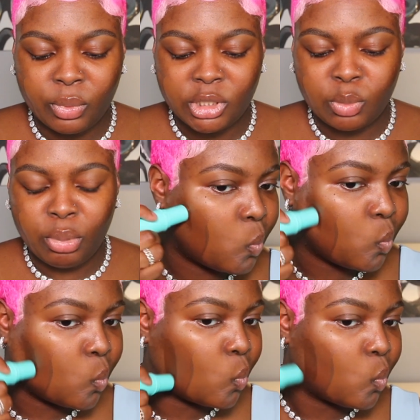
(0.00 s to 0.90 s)
Rich
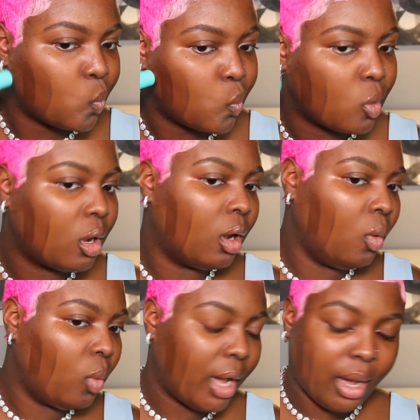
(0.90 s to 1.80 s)
Brown Neutral. Oh
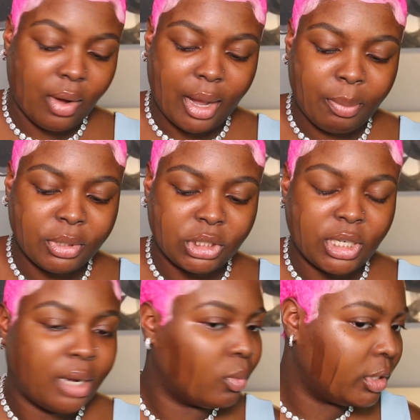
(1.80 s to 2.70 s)
wow, I pushed
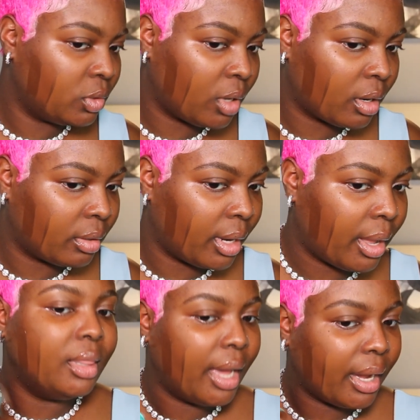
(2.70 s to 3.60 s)
down way too hard on
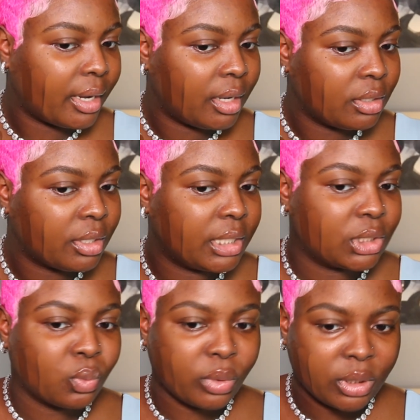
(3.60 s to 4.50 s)
that. That color
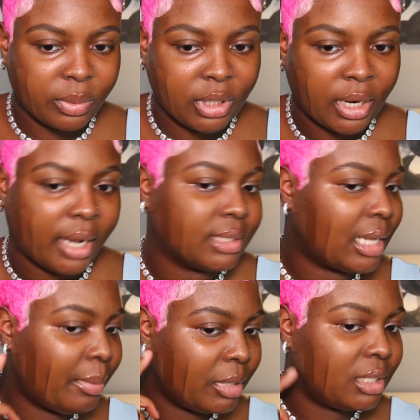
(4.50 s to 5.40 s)
is really, really nice.
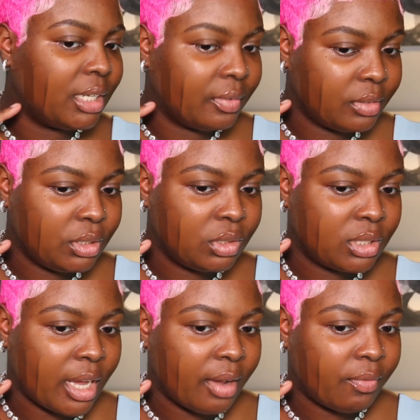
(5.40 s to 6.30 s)
I'm gonna definitely use
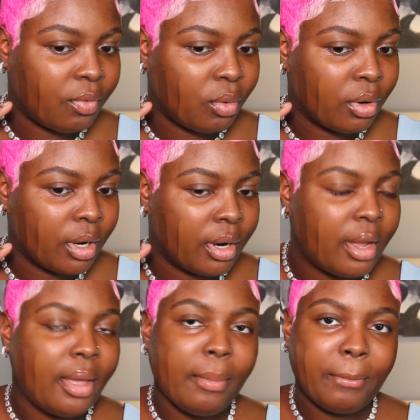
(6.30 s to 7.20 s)
that for
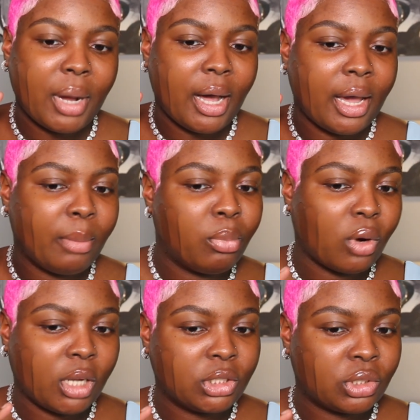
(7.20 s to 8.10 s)
my
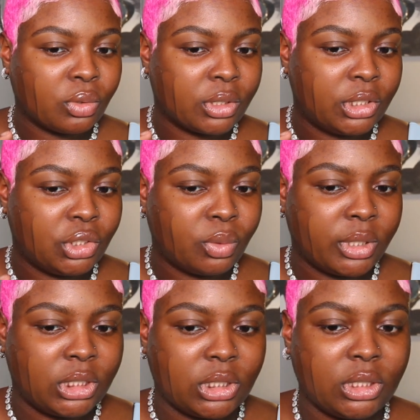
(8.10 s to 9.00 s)
bronze tour
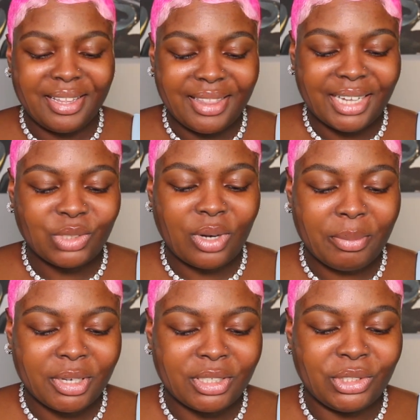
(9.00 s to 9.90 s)
situation. That's what
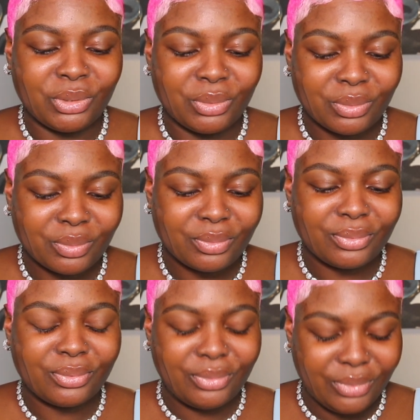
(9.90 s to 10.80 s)
I'm gonna do.
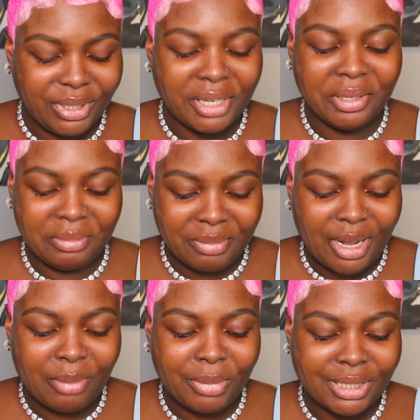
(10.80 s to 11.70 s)
Yep,
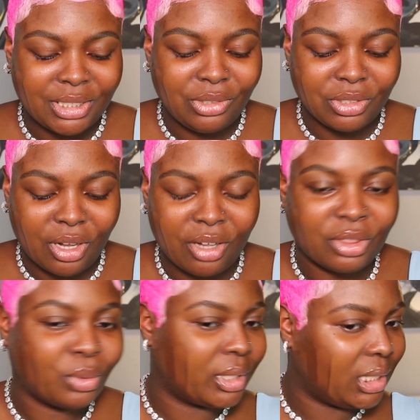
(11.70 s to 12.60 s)
I'm about to use all
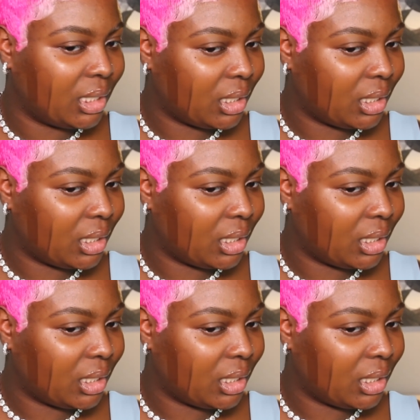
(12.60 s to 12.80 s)
three.